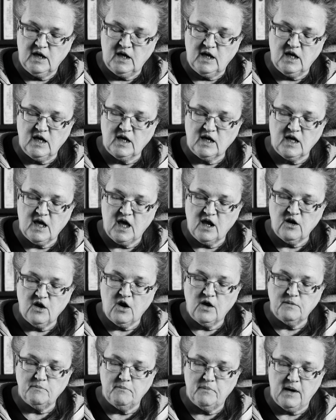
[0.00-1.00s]
He
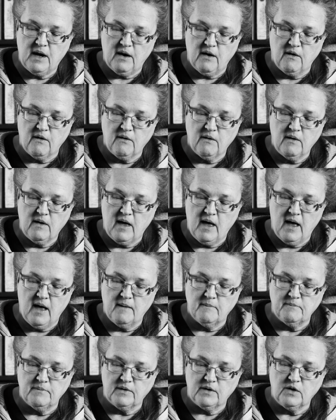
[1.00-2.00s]
cannot bear
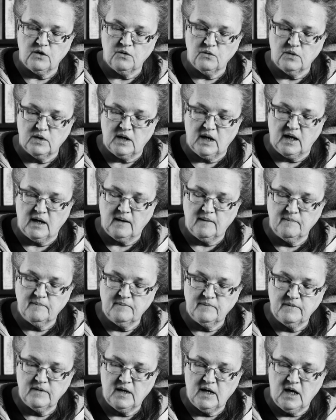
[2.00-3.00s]
ambiguity.
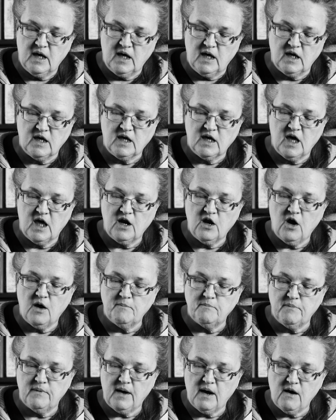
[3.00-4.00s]
He
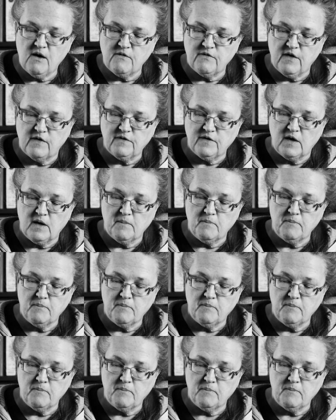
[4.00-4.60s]
cannot bear that the